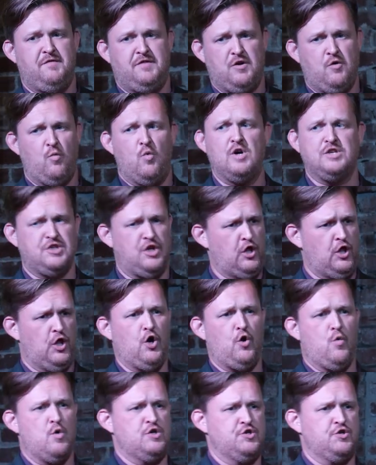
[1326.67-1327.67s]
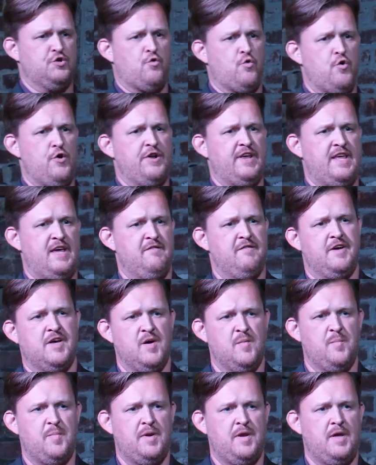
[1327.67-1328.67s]
if there was a lower score to give a
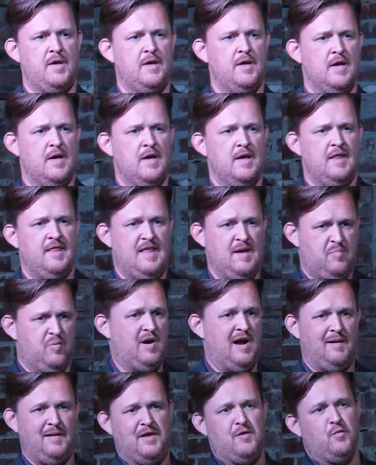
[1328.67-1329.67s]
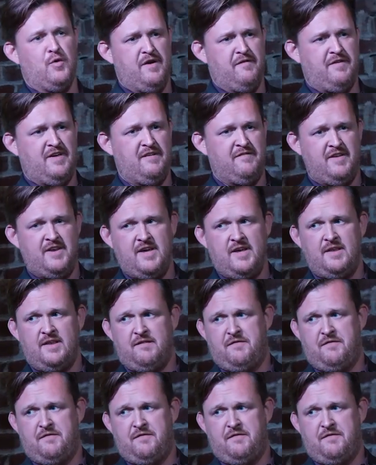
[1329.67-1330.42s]
company, they probably would have given it.